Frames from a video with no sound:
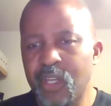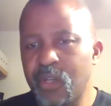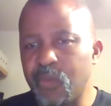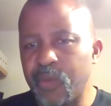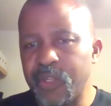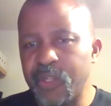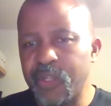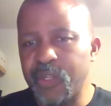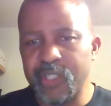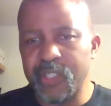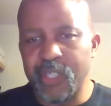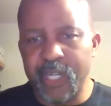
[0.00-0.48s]

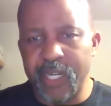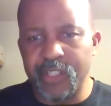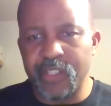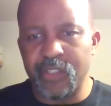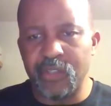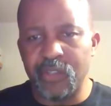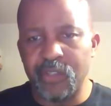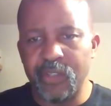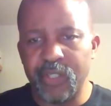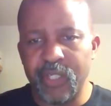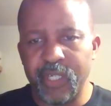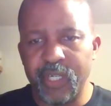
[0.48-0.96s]
went to high
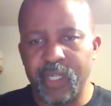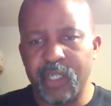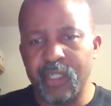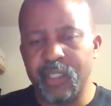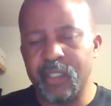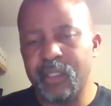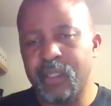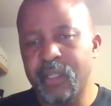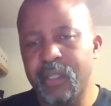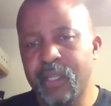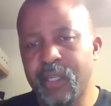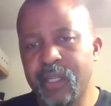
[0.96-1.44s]
school
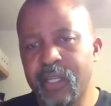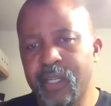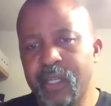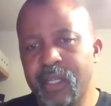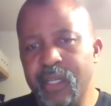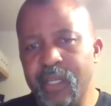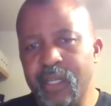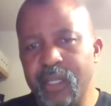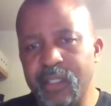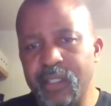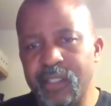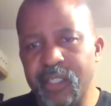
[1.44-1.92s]
there
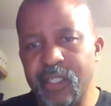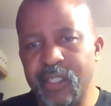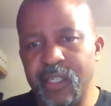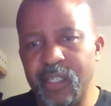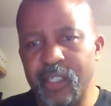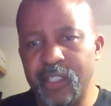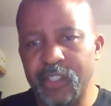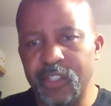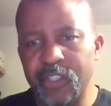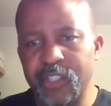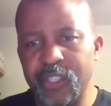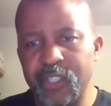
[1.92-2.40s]
at
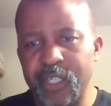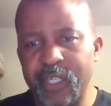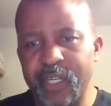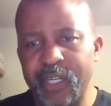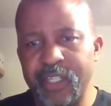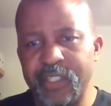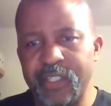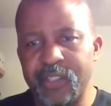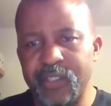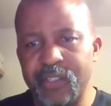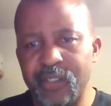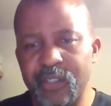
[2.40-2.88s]
Aldershot
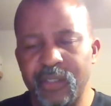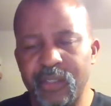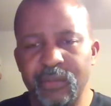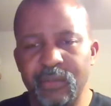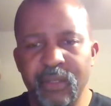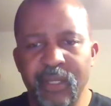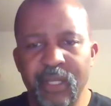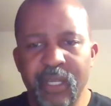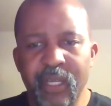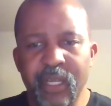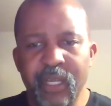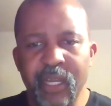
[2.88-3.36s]
High
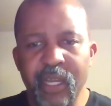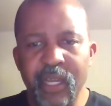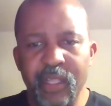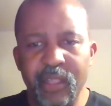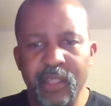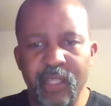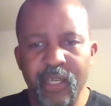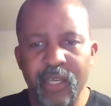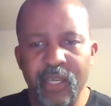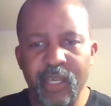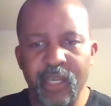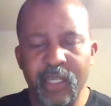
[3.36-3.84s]
School,
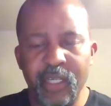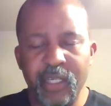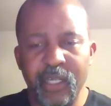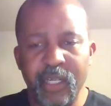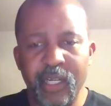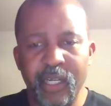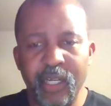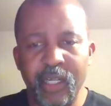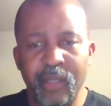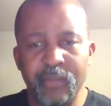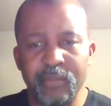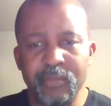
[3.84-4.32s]
and
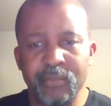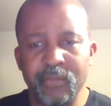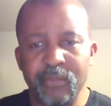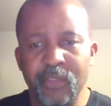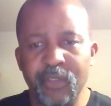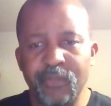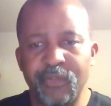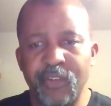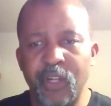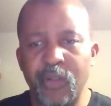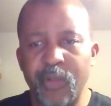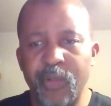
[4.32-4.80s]
then
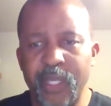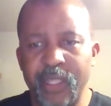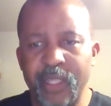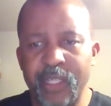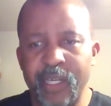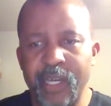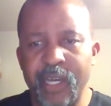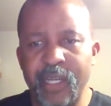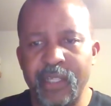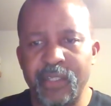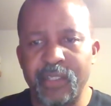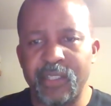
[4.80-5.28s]
following
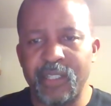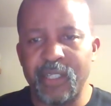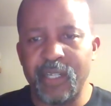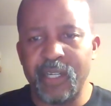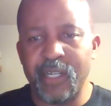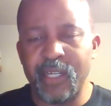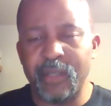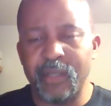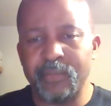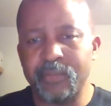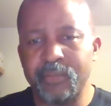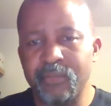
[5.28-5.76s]
that,
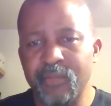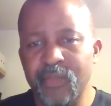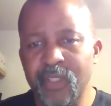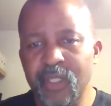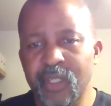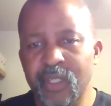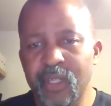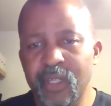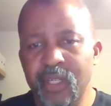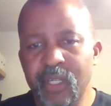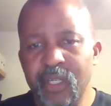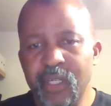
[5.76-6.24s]

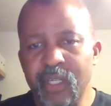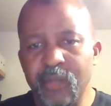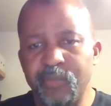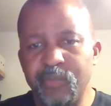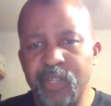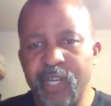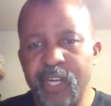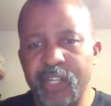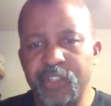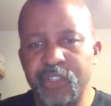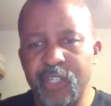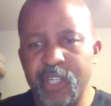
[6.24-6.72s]

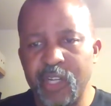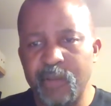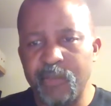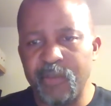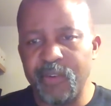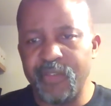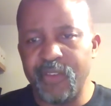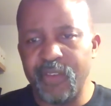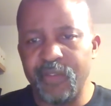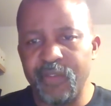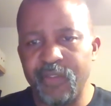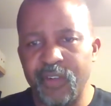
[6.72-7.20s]
applied to a
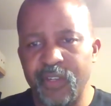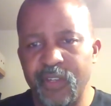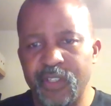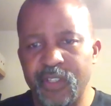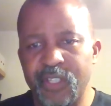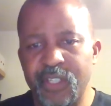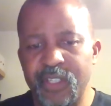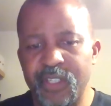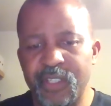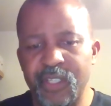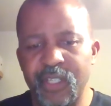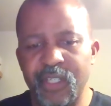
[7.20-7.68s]
number of
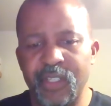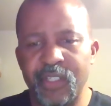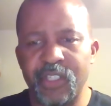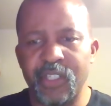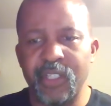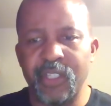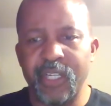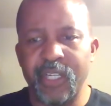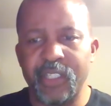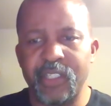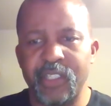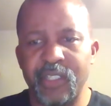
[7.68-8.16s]
universities and
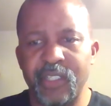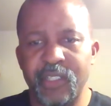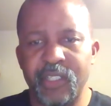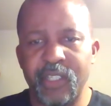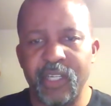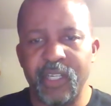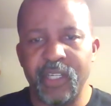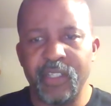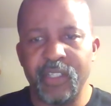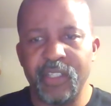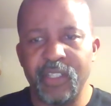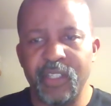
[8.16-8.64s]
selected
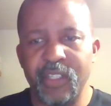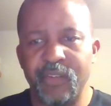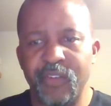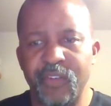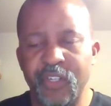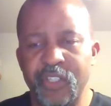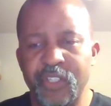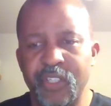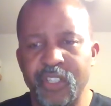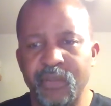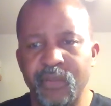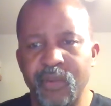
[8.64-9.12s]

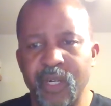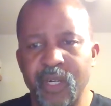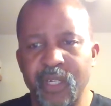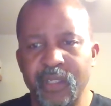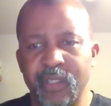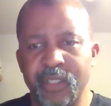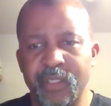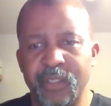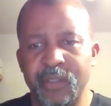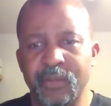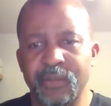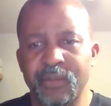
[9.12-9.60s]
University of
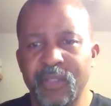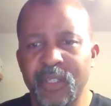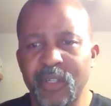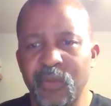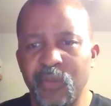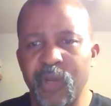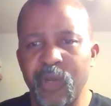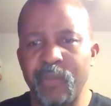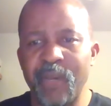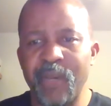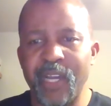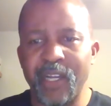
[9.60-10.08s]
Waterloo
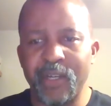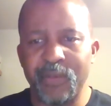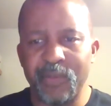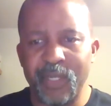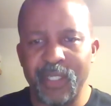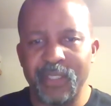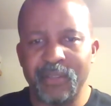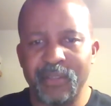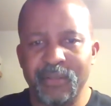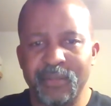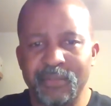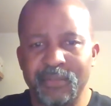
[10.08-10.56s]
way back
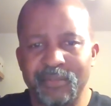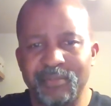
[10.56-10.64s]
when.